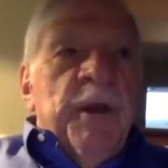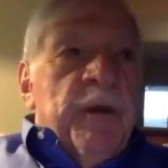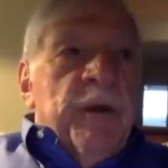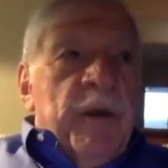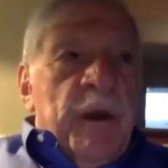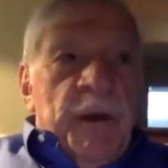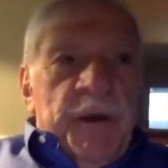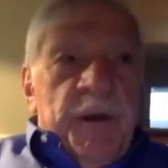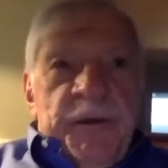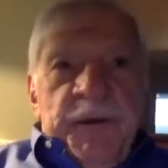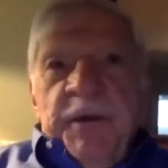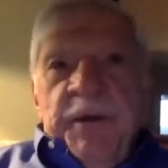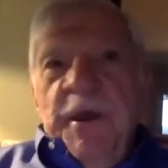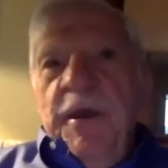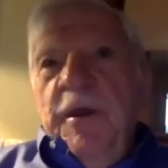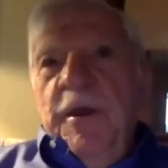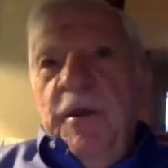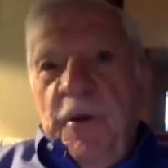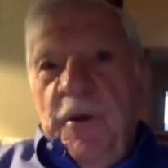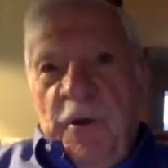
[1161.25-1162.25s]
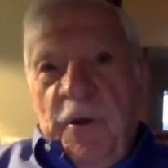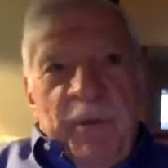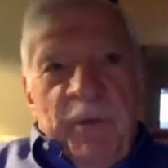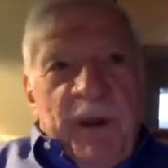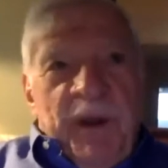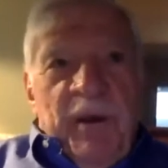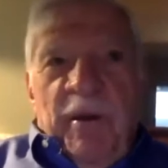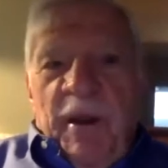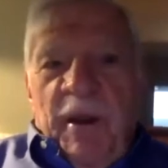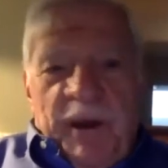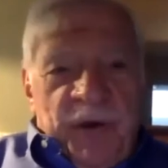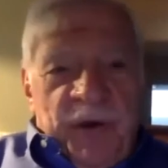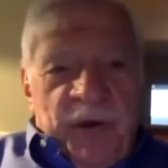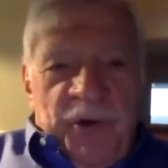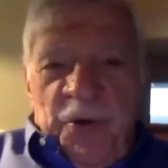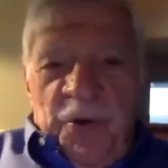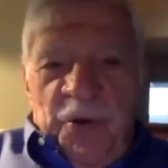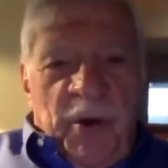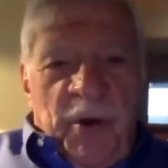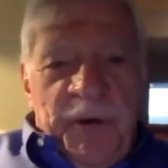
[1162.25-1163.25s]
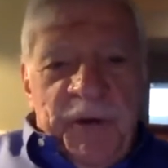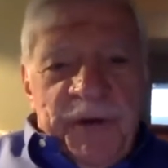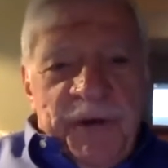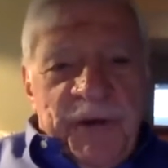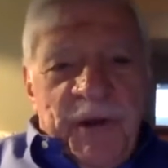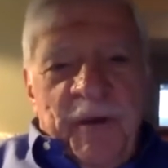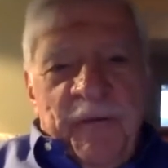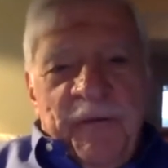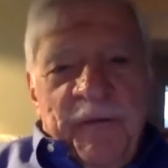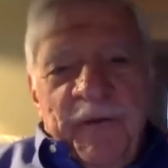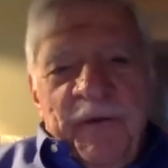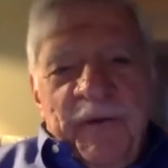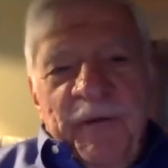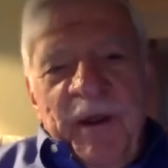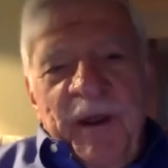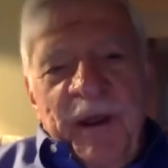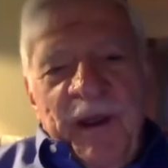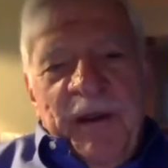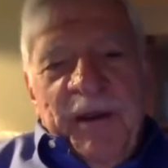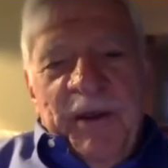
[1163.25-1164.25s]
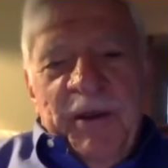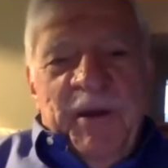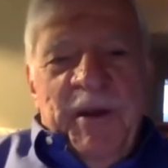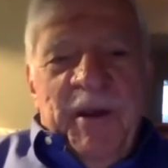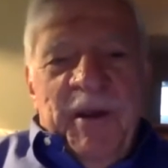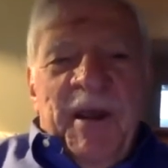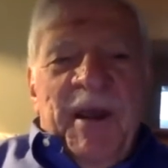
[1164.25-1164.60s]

yes, they hear me lecture on stuff and ex-